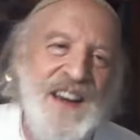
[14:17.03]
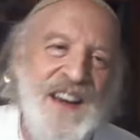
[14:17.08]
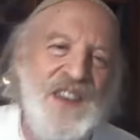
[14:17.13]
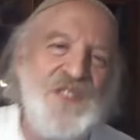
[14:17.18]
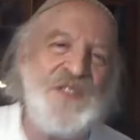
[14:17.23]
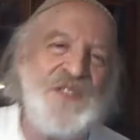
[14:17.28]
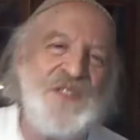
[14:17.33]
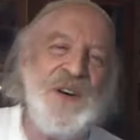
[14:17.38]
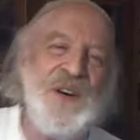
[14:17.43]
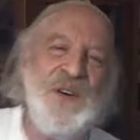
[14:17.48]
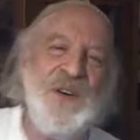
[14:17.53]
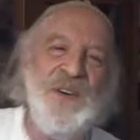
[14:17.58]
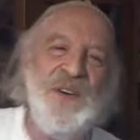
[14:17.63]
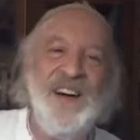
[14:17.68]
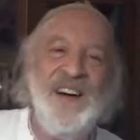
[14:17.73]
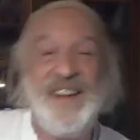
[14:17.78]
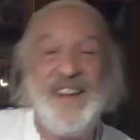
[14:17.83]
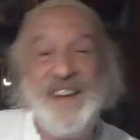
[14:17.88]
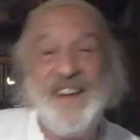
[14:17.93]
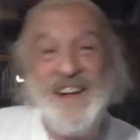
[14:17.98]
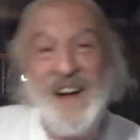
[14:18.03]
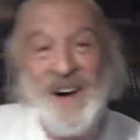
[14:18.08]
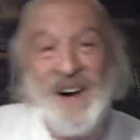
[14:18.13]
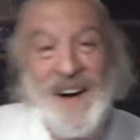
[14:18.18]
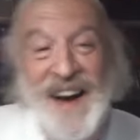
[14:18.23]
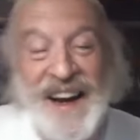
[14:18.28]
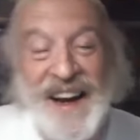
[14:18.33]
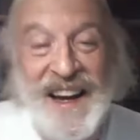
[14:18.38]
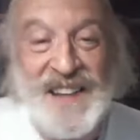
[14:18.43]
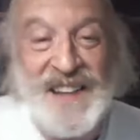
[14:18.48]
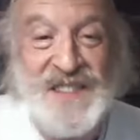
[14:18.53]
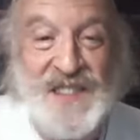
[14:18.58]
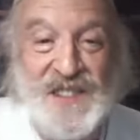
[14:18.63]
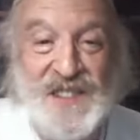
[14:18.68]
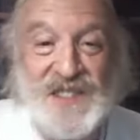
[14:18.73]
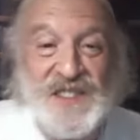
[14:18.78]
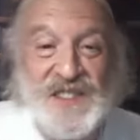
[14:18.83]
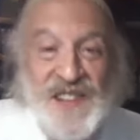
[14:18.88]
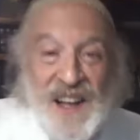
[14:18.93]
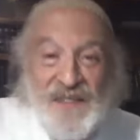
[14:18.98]
So, you know, I guess he
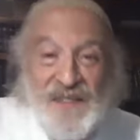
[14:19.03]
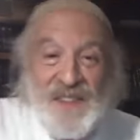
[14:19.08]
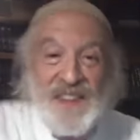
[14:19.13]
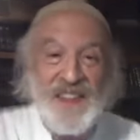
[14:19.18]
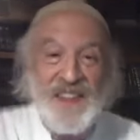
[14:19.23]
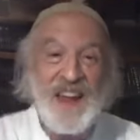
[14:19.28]
just left it